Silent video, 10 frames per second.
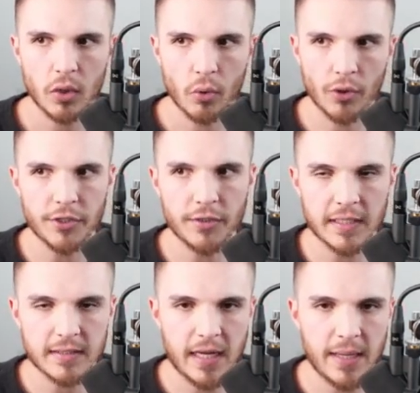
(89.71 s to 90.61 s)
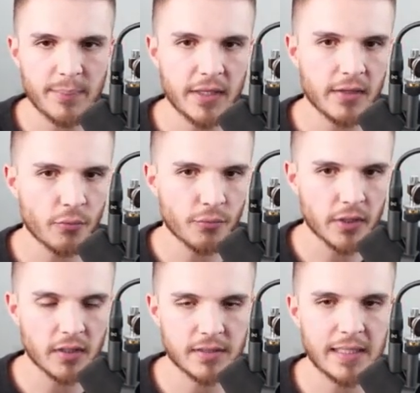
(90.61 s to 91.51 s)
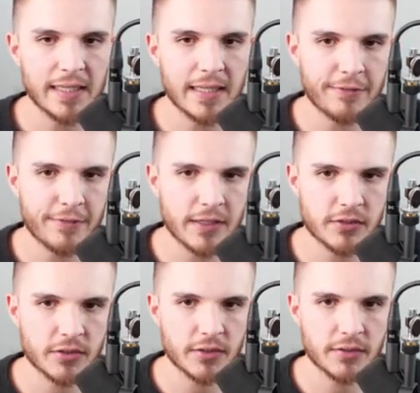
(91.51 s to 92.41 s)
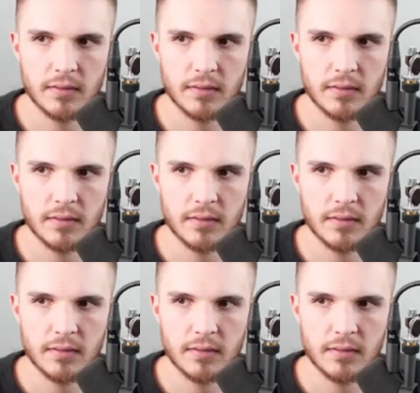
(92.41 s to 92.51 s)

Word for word: or you can type in real estate investors.